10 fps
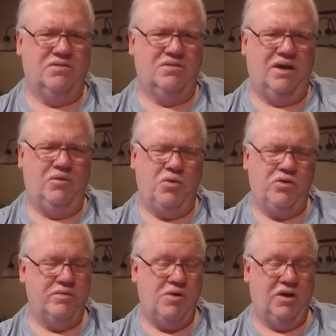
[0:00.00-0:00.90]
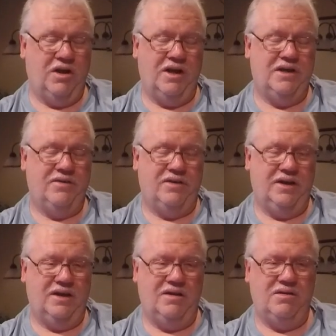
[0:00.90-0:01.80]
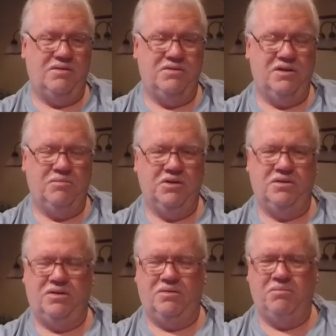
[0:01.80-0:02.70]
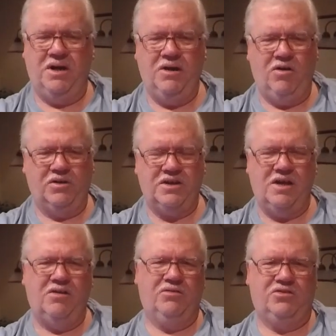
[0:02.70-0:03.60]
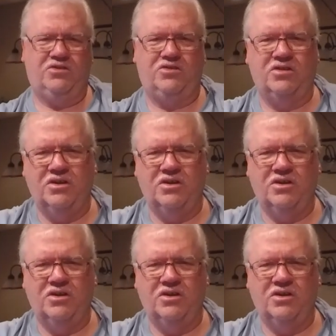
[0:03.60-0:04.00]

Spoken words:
ordered them online, and but by all accounts,